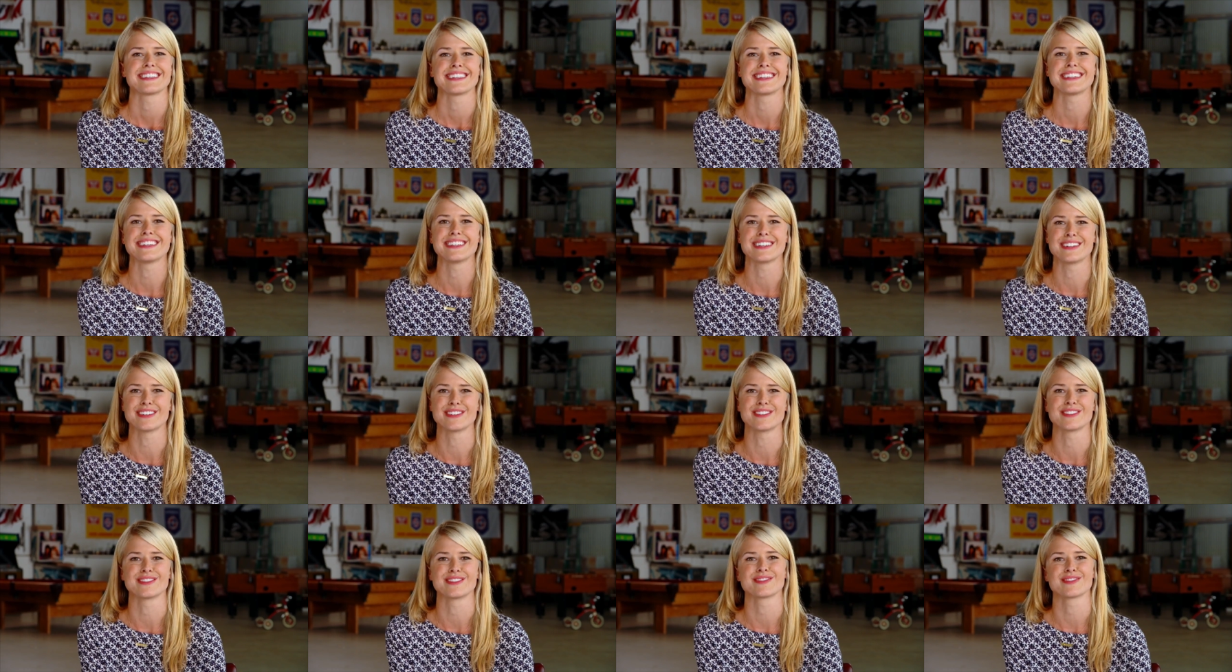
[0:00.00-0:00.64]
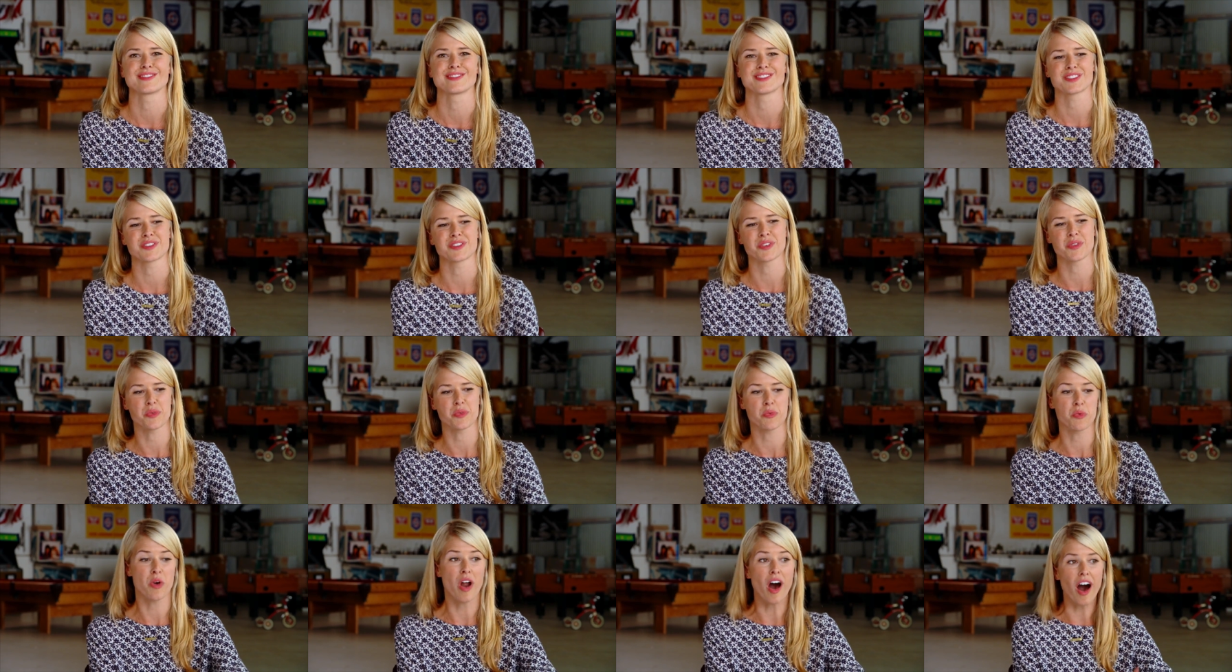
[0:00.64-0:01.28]
you know,
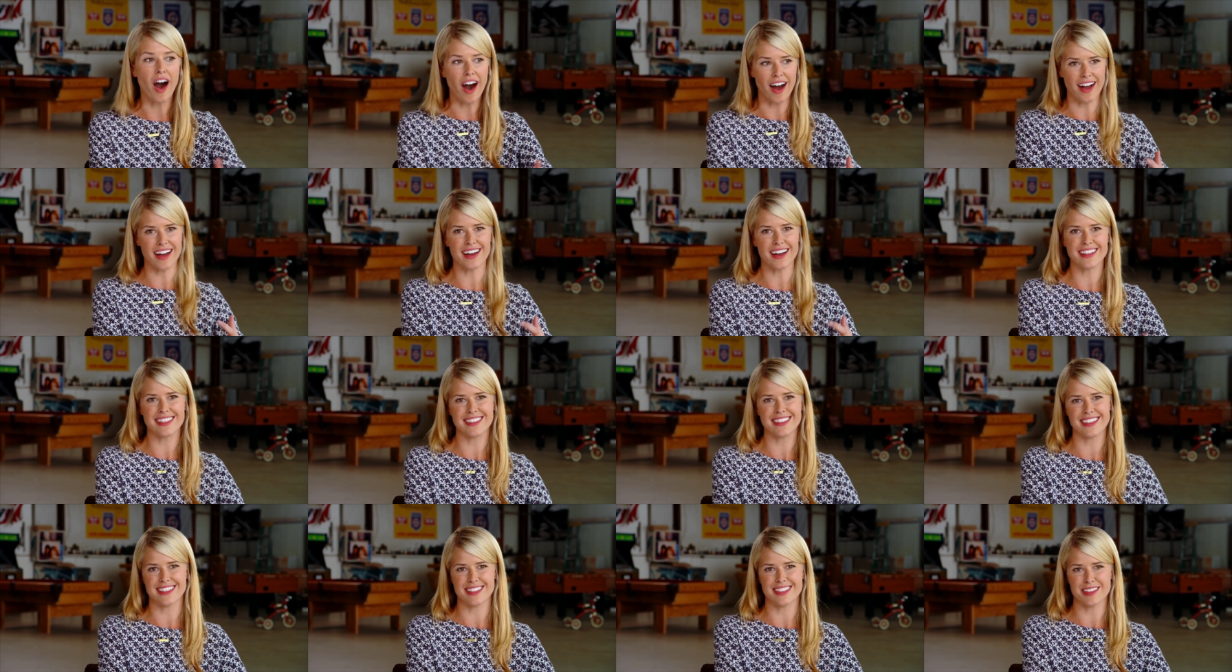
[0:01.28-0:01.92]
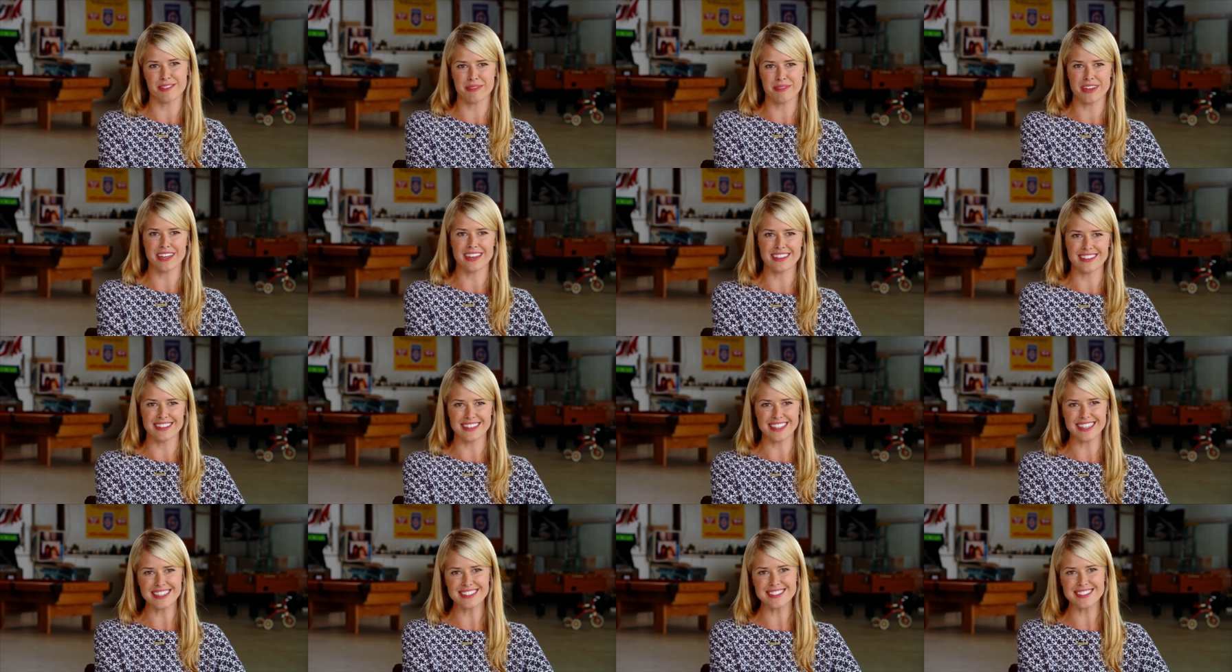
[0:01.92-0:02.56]
rock that the
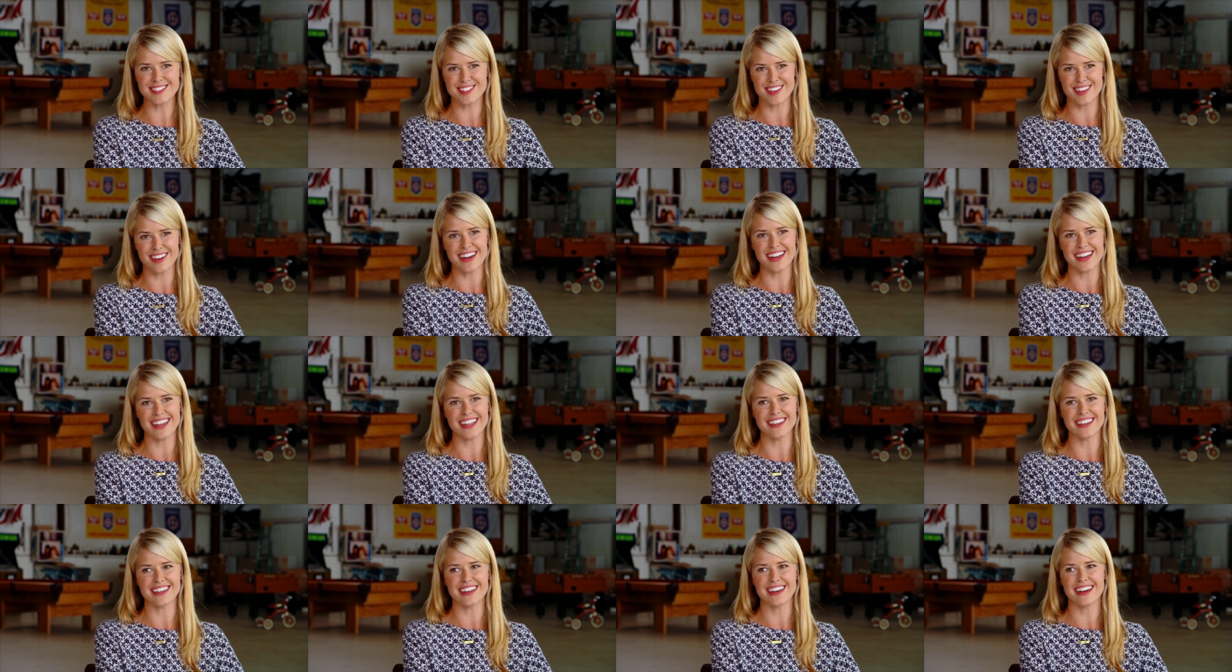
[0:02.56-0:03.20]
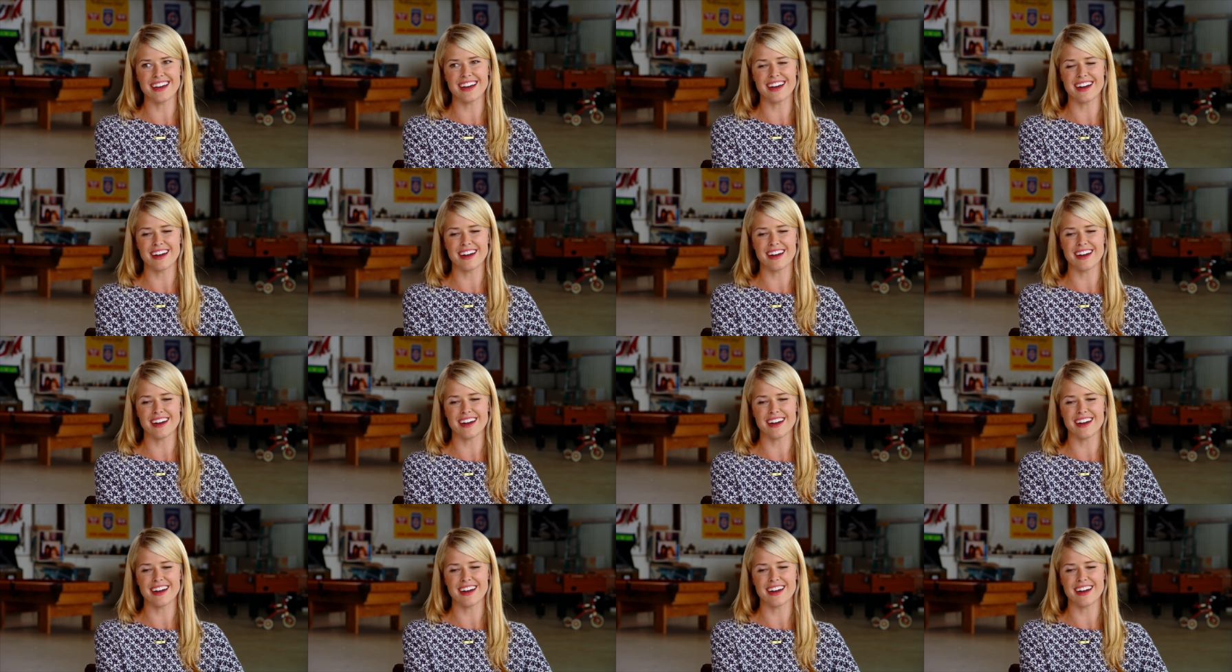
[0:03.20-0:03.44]
man leans on